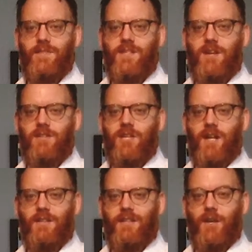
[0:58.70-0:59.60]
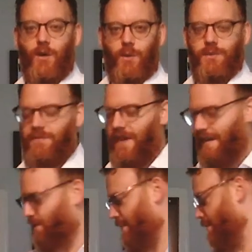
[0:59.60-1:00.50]
the dark chocolate old
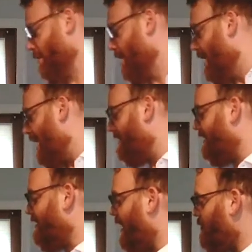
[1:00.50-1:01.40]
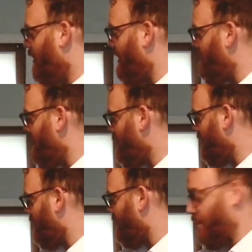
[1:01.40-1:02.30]
fashioned. As I said, we're going to be
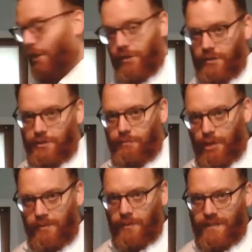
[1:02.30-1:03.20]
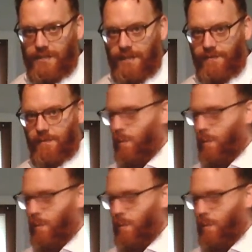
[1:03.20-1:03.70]
using the Colonel's bourbon whiskey from